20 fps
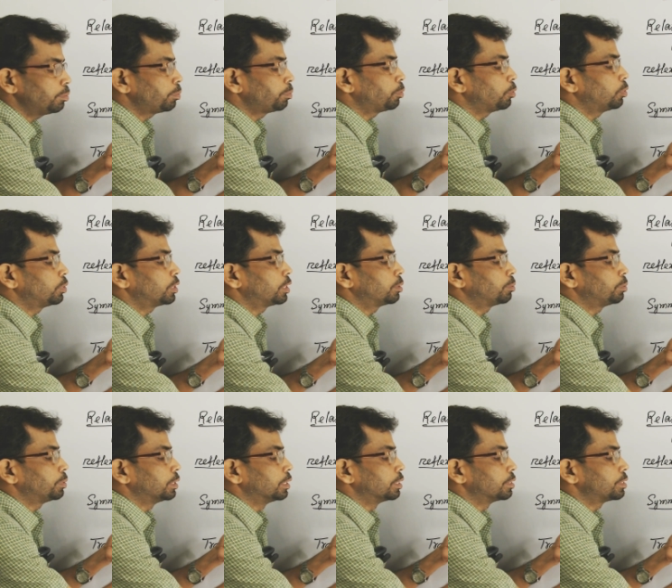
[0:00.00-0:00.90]
ordered
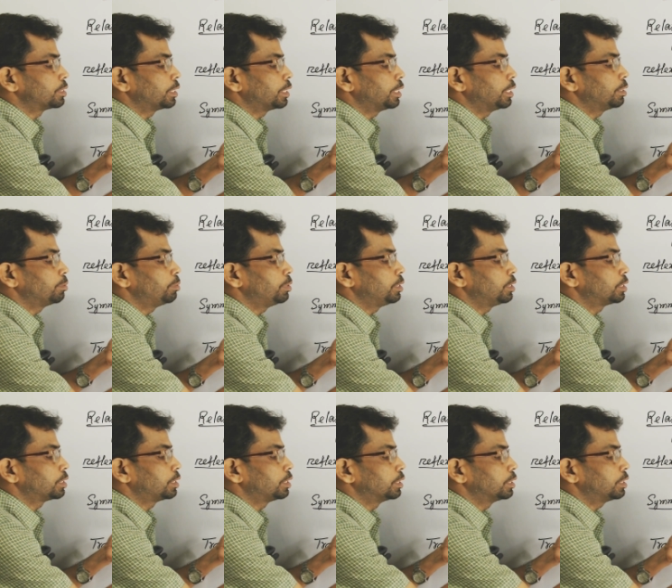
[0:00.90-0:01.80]
pair, say AB is
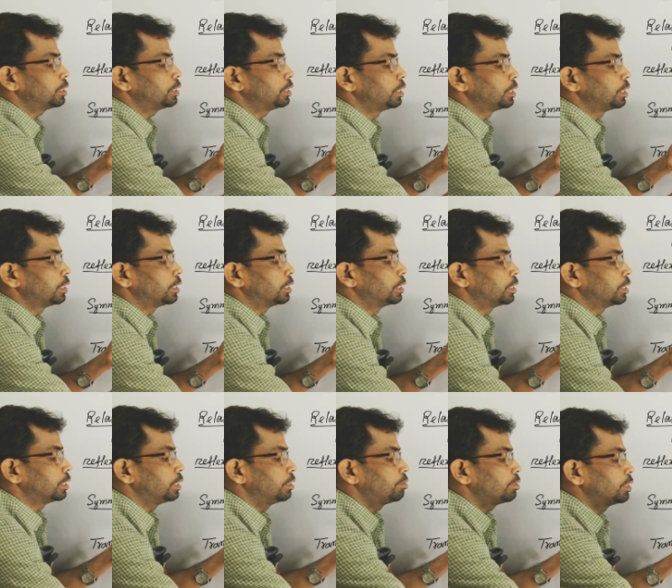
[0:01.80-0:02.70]
there, and
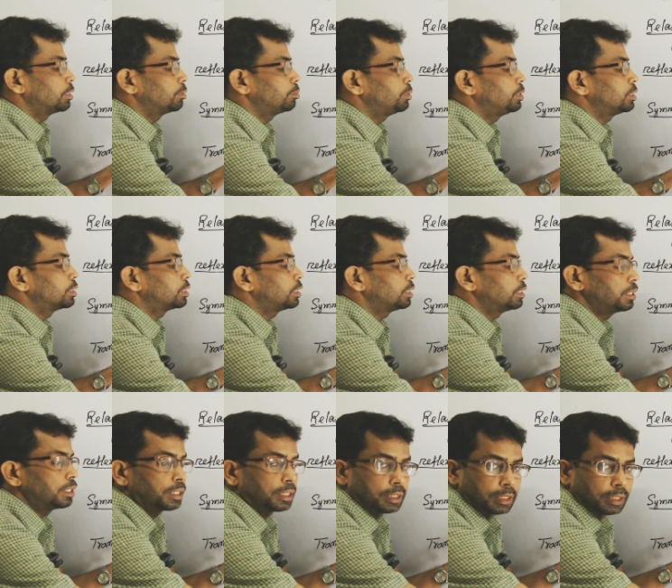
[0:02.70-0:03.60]
if AB is
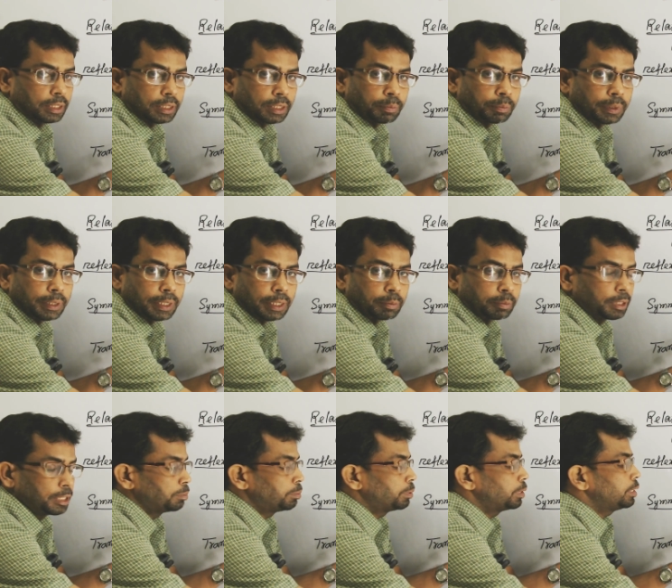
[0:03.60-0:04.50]
there, then the pair
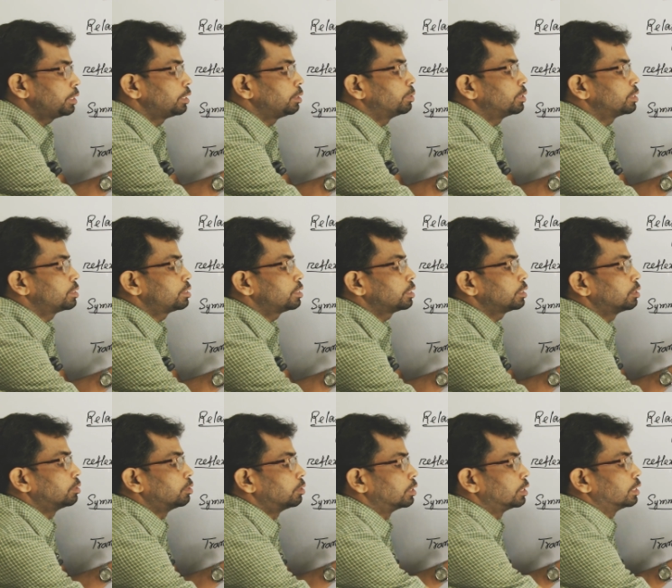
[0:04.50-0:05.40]
made by reversing the
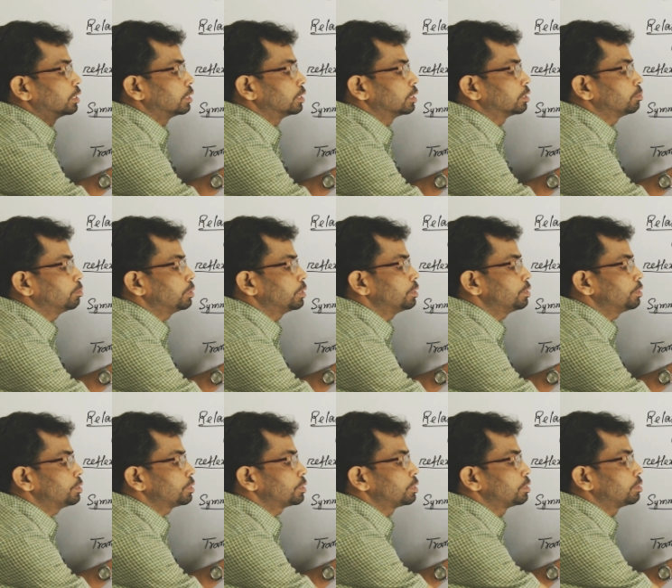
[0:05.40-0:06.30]
order, that
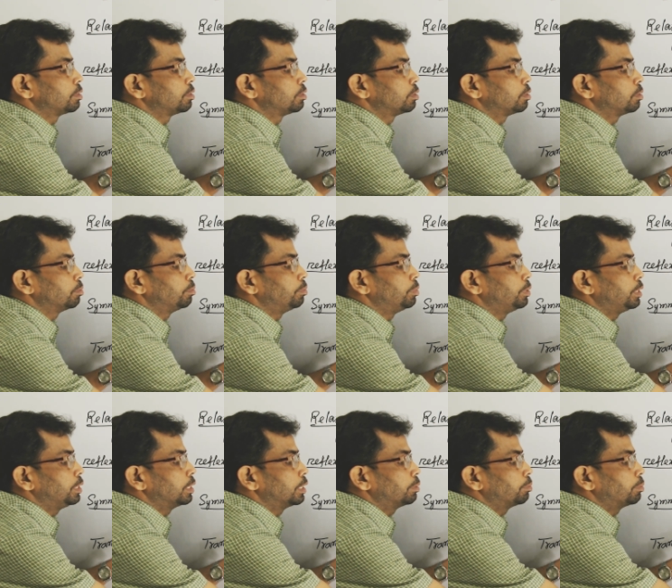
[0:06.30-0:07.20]
means
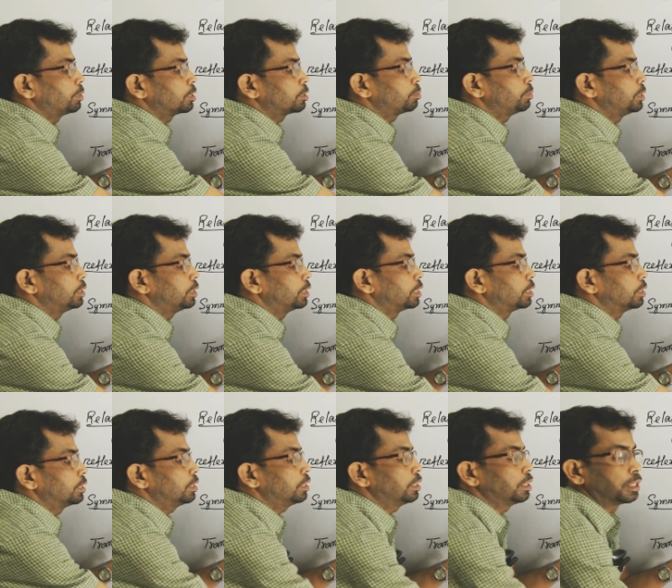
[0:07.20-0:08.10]
BA must be there in
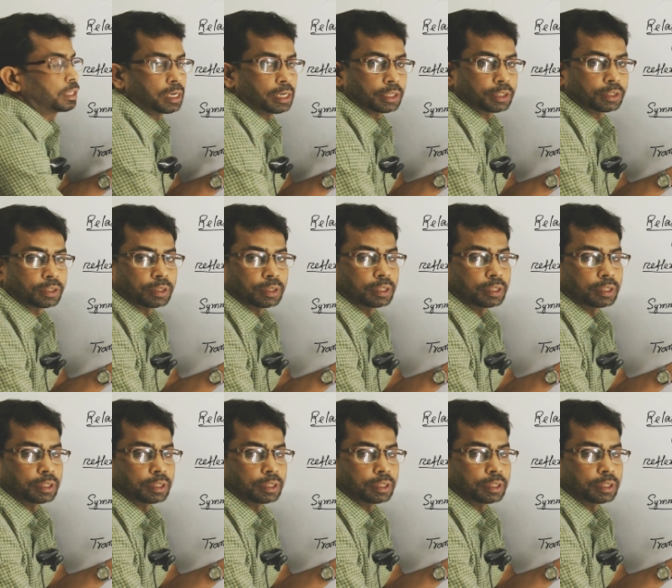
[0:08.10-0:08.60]
the relation.